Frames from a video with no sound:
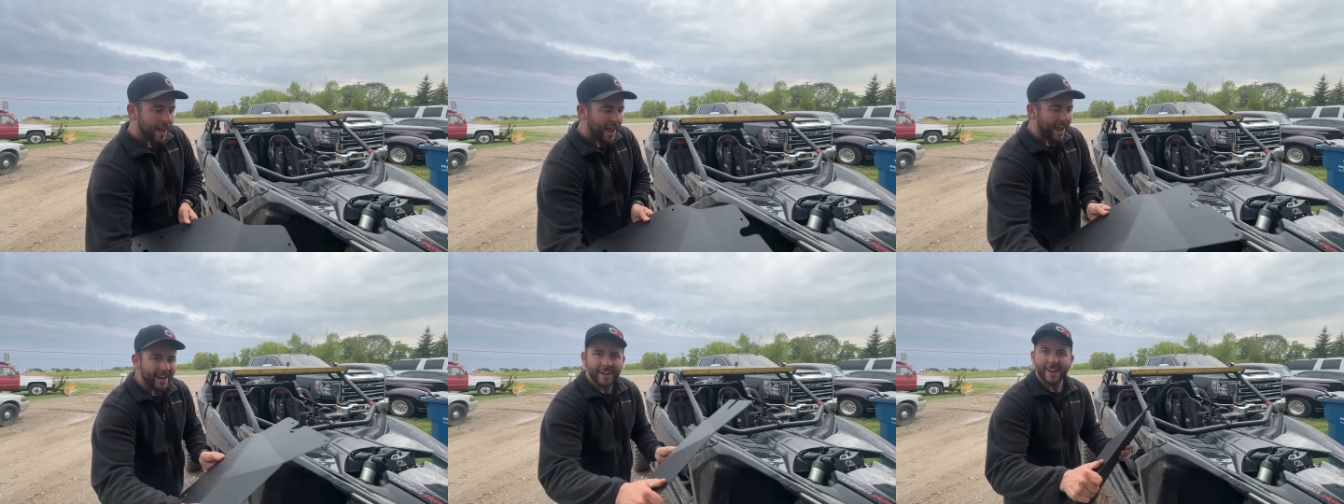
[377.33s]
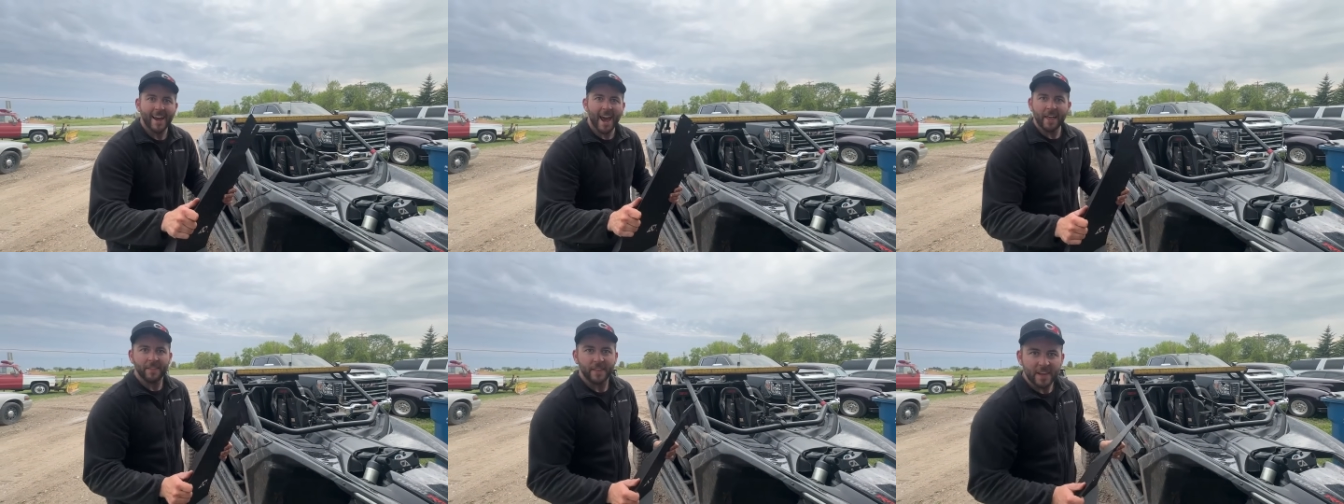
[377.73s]
Had I
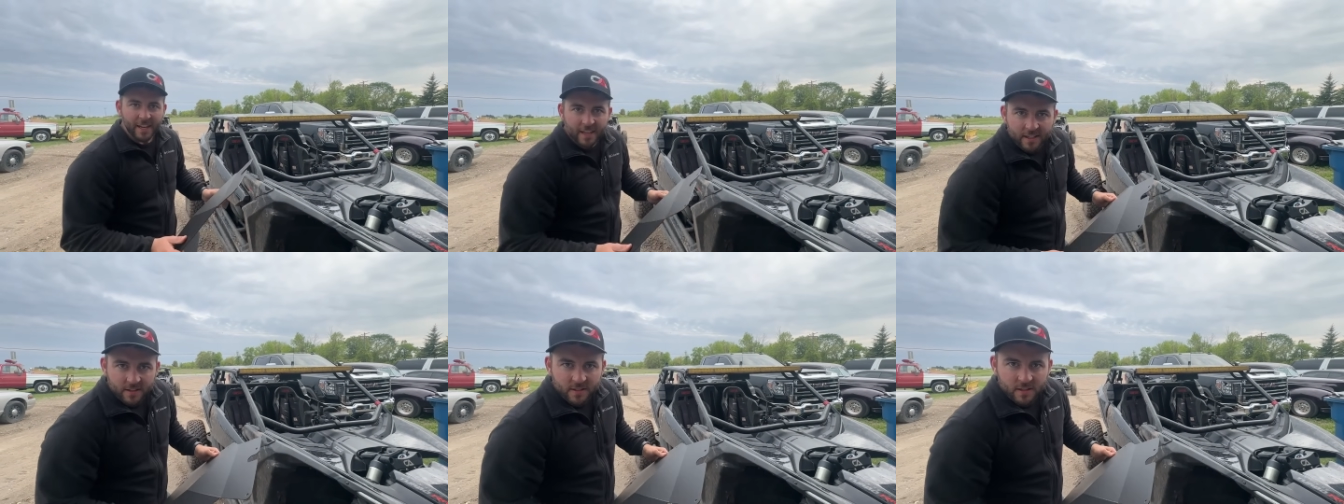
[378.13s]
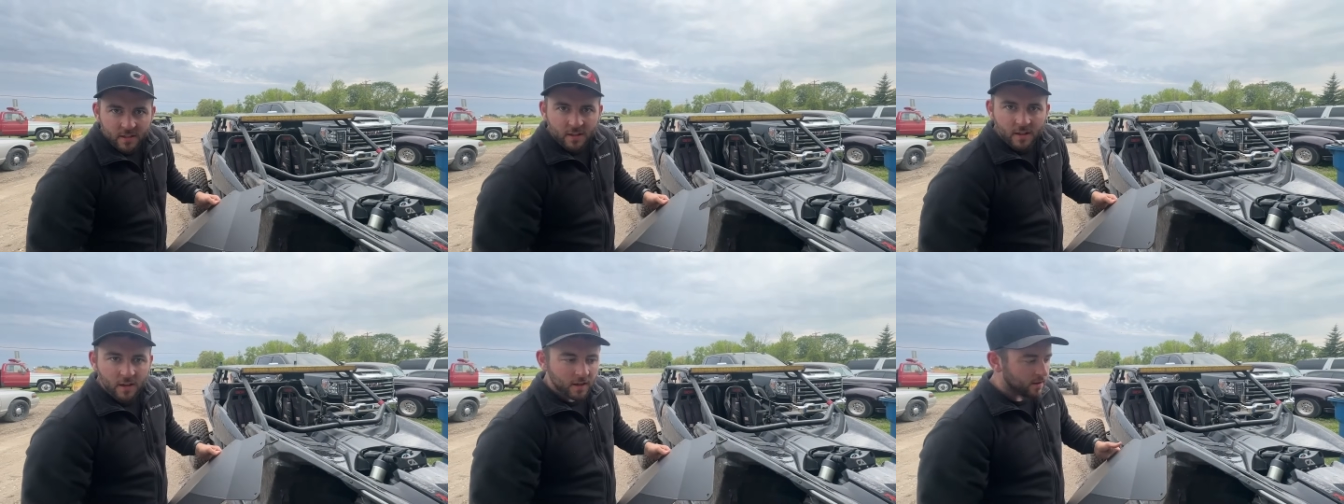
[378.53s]
had these,
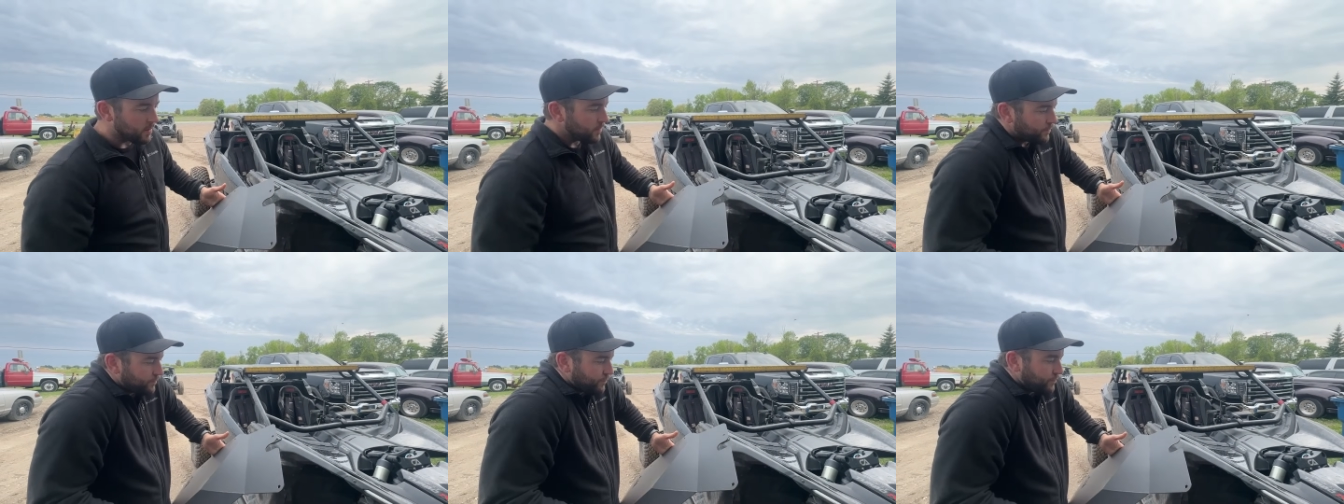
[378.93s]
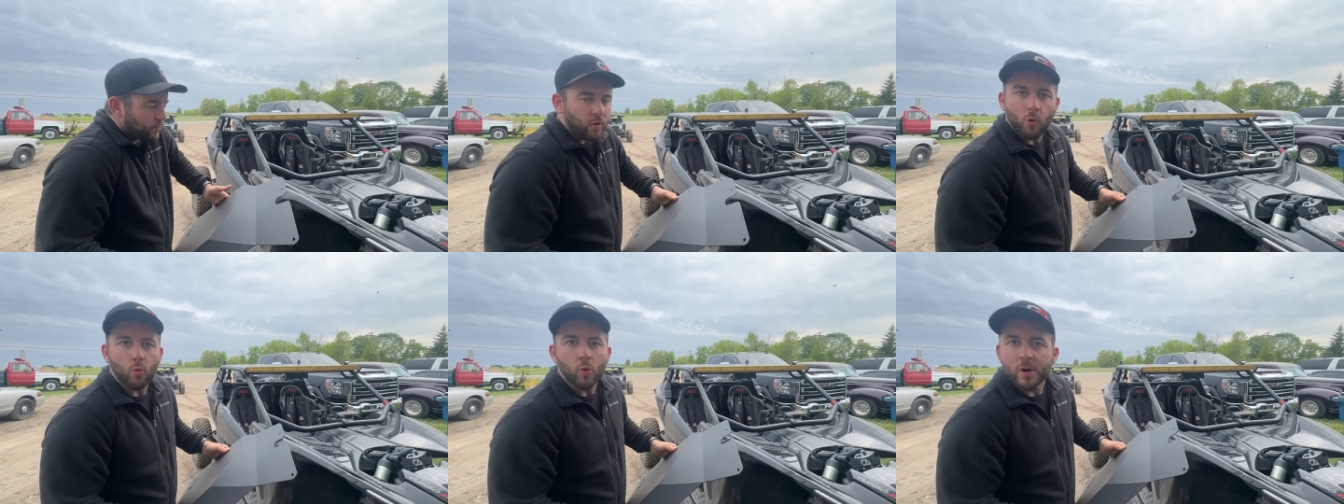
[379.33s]

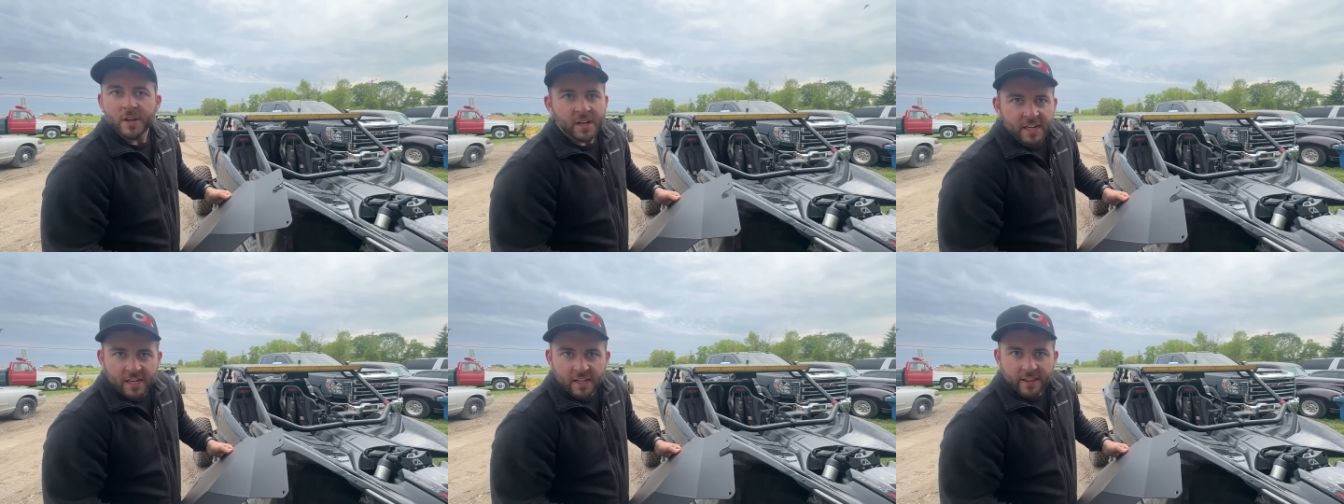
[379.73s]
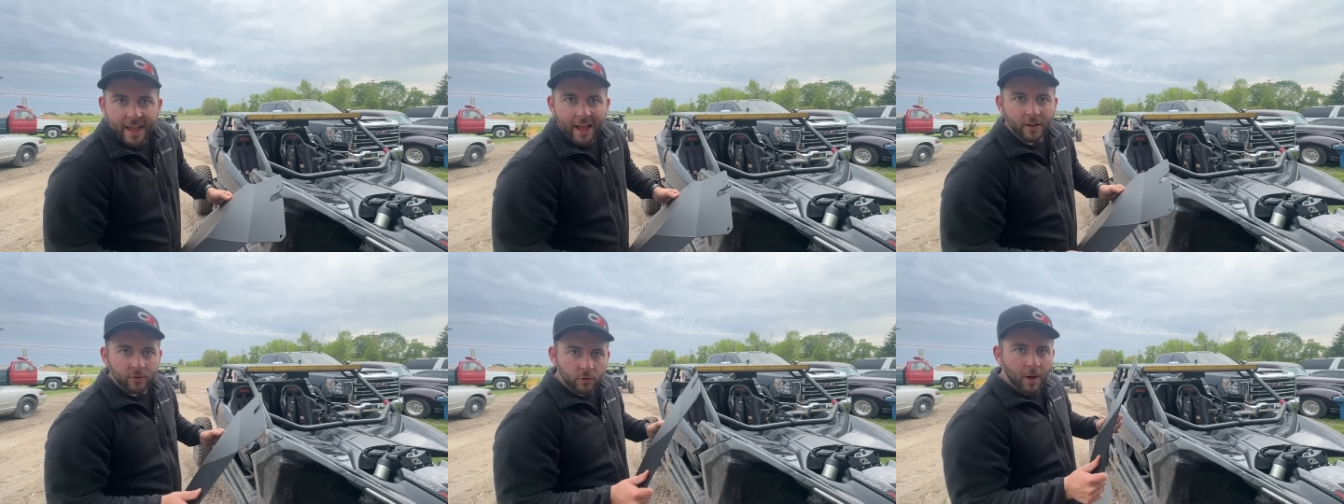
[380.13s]
wouldn't have needed
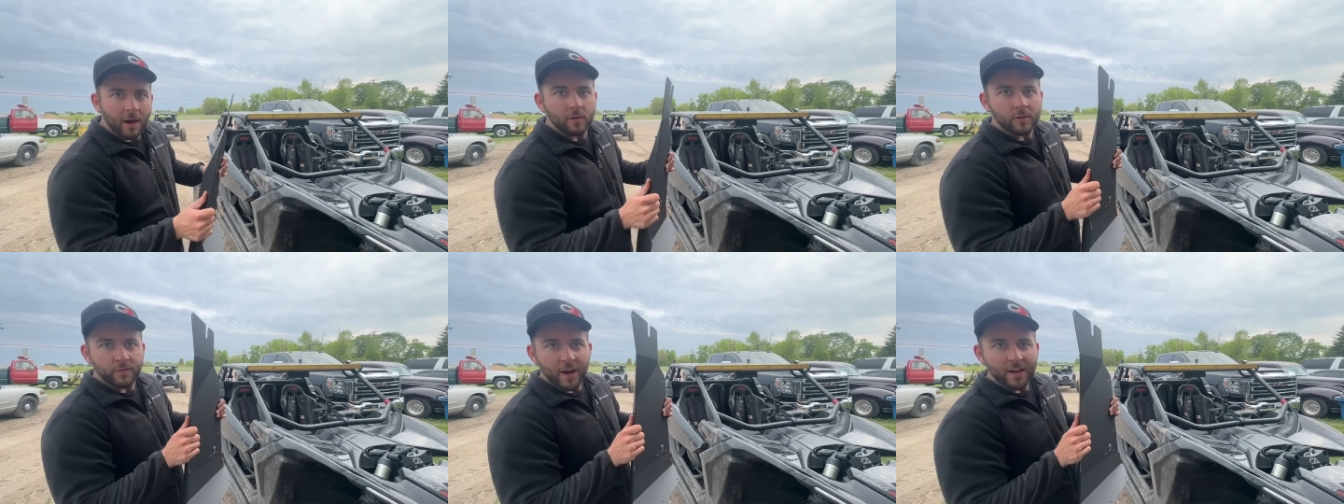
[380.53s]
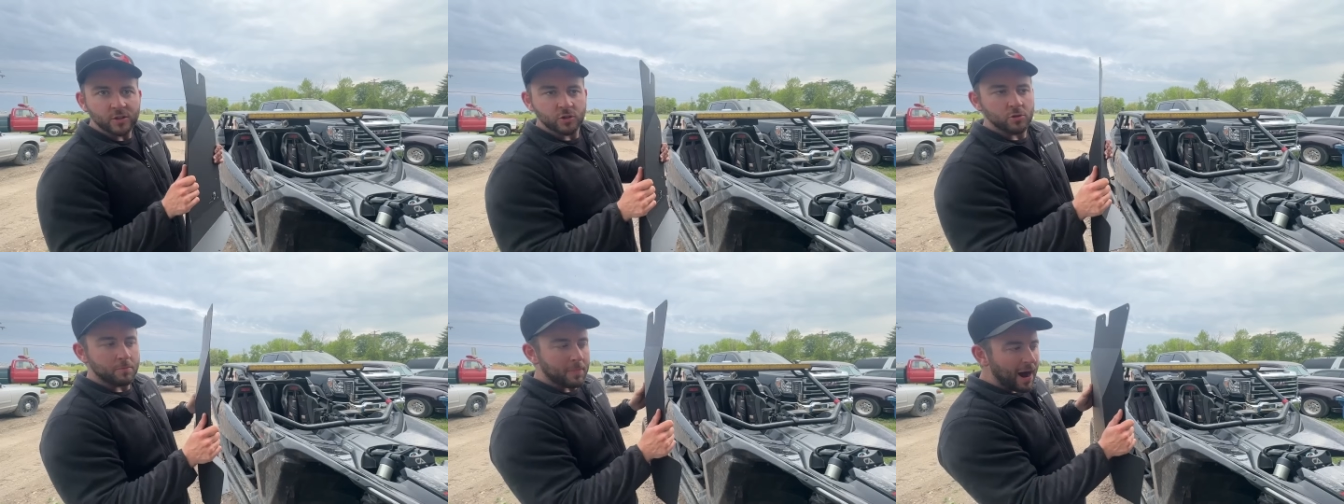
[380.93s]
that. So I would advise
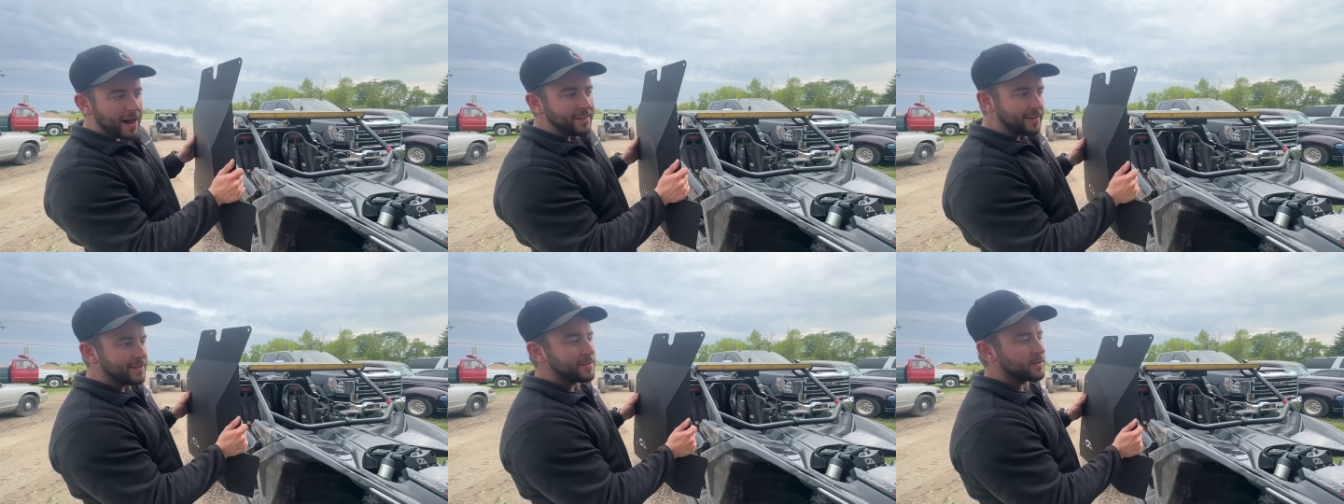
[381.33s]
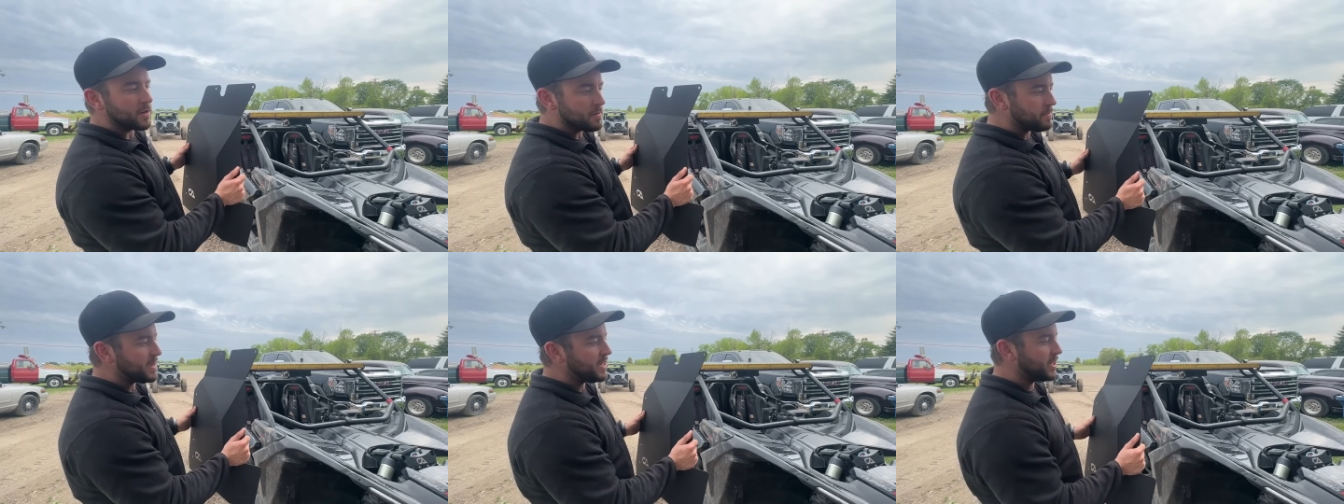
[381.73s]
you to buy these
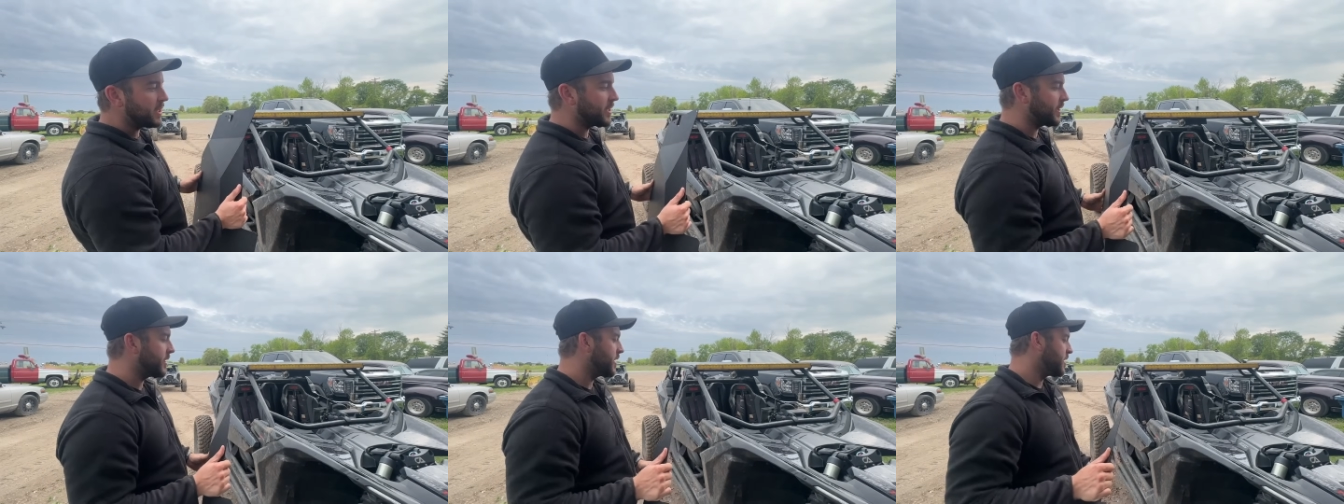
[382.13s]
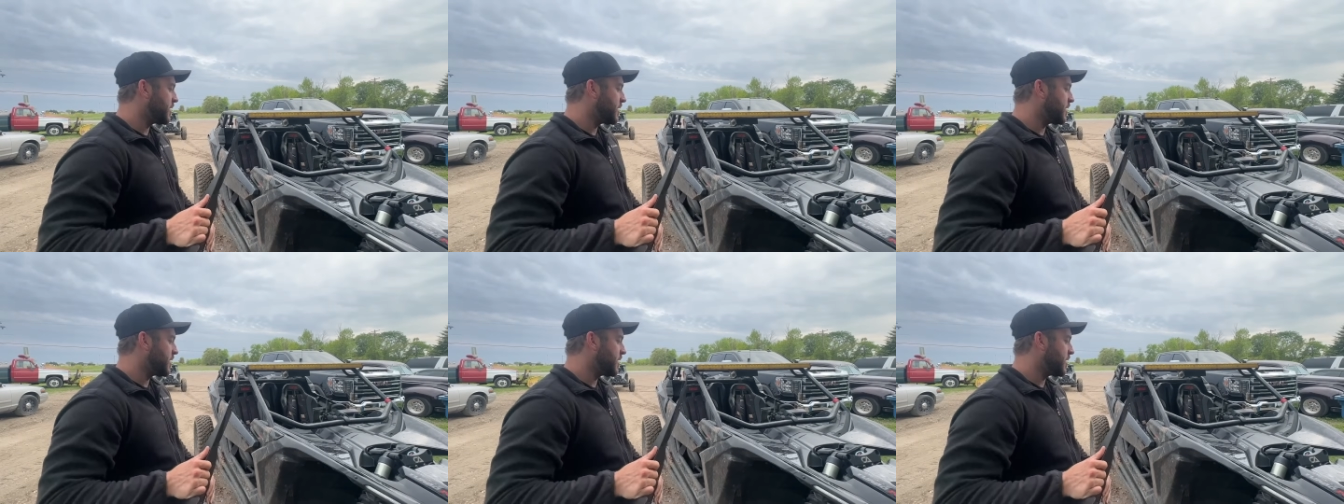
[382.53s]
immediately.